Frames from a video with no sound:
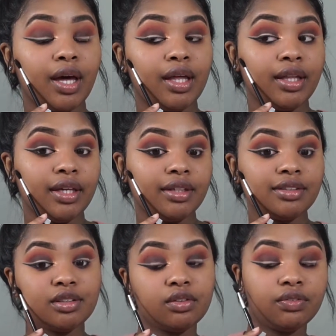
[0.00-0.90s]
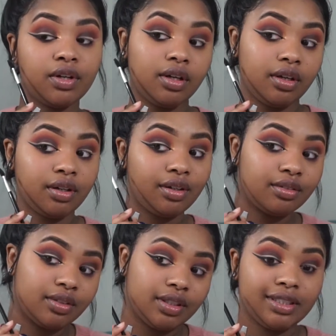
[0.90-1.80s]
I like it so far.
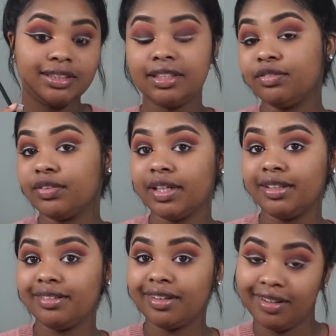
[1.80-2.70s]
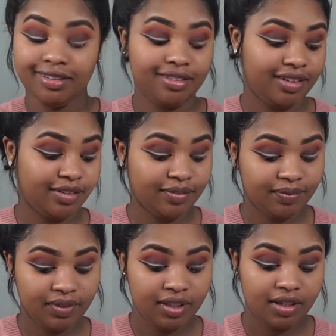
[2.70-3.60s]
It's different. I don't know.
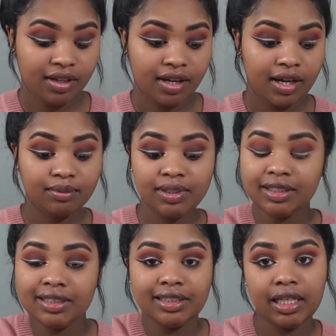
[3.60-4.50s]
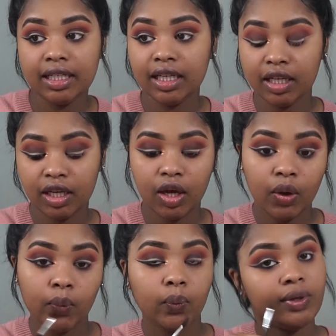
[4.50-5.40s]
I'm just kind of
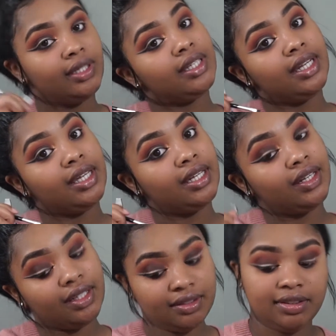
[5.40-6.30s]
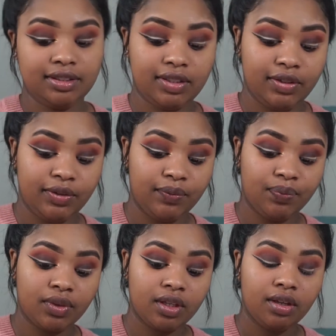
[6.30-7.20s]
winging it. So
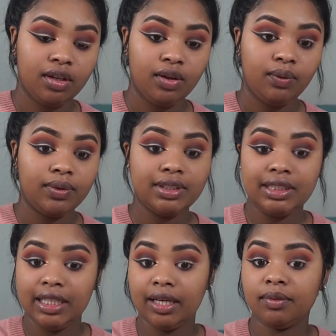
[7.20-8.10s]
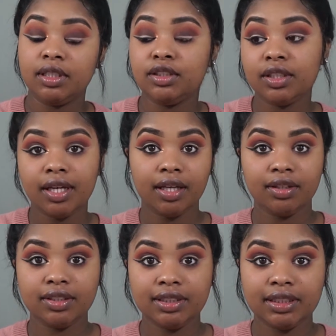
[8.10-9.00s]
We'll see. I'm going to do the
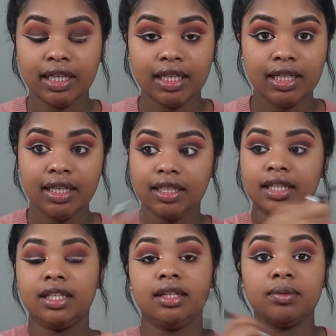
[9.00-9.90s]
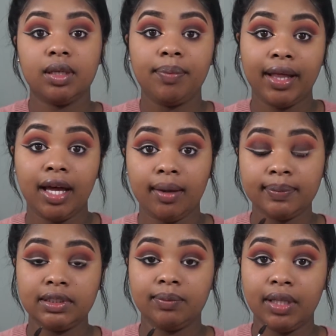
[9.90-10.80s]
other side and then I'm going to
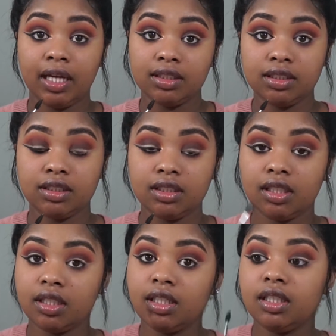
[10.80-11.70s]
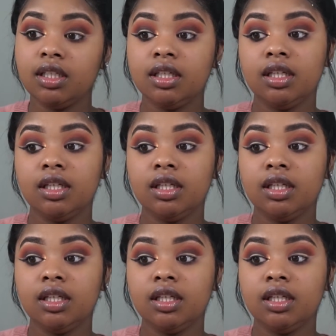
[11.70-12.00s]
pop some lashes on